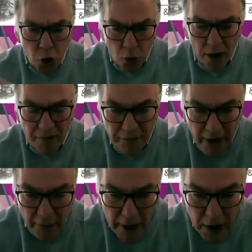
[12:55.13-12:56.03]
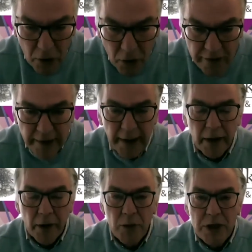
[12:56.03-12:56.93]
Do a very good
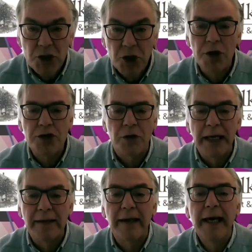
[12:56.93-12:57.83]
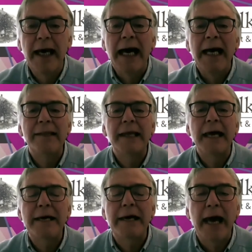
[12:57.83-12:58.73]
research on it. And
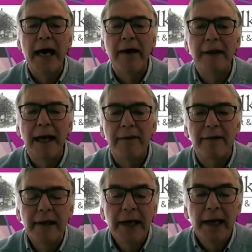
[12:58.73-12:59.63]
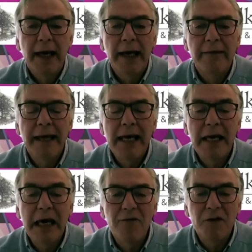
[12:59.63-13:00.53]
take care that they
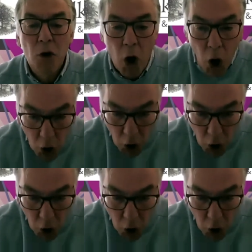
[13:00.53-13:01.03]
give you